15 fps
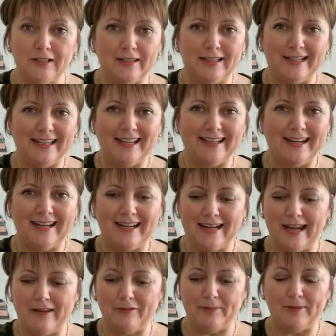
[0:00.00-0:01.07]
and then again, I didn't
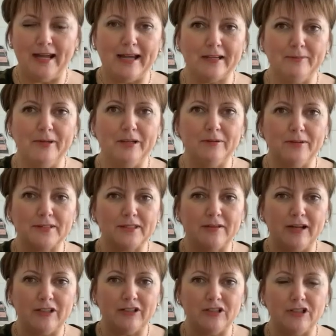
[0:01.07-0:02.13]
have a black mule, so
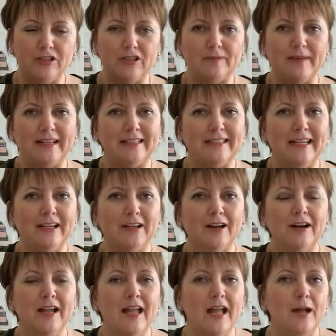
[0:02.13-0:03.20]
I just used my
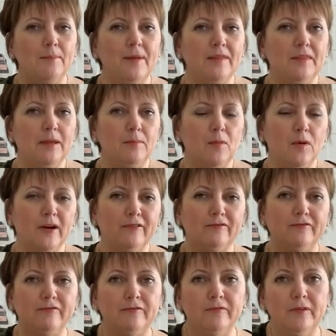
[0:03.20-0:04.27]
sneaker. But the more
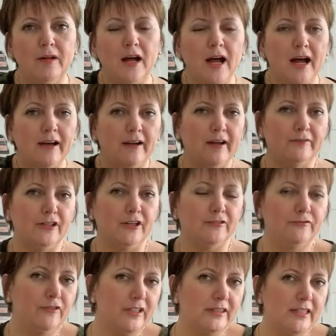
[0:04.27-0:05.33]
of your
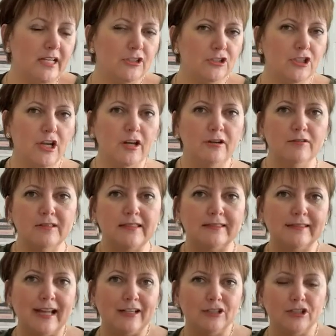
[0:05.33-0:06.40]
foot that shows,
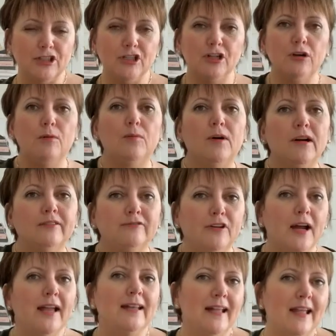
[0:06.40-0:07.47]
less shoe, more
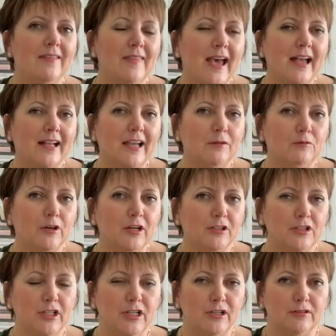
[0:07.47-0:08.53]
foot, that can work
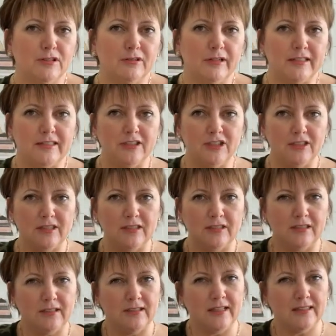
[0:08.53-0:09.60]
too. So it's
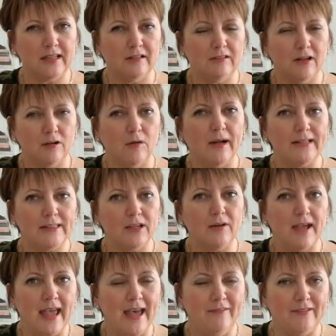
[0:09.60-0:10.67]
just doesn't look quite so
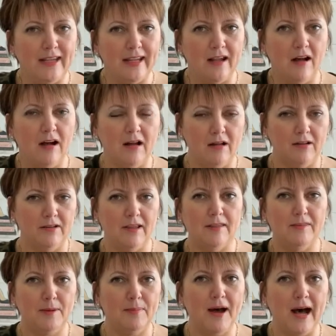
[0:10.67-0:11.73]
heavy on
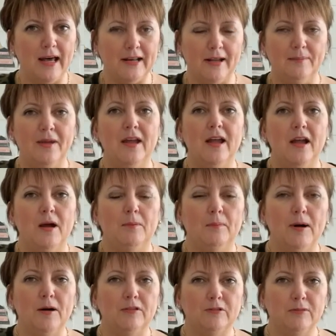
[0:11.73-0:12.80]
the bottom,
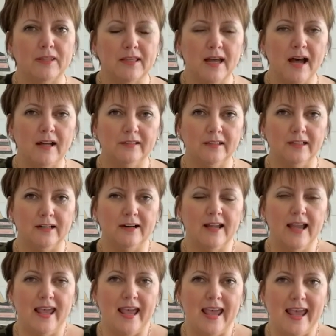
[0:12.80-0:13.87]
both with color
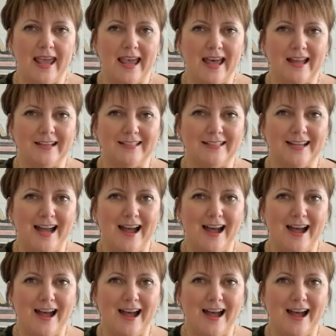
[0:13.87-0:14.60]
and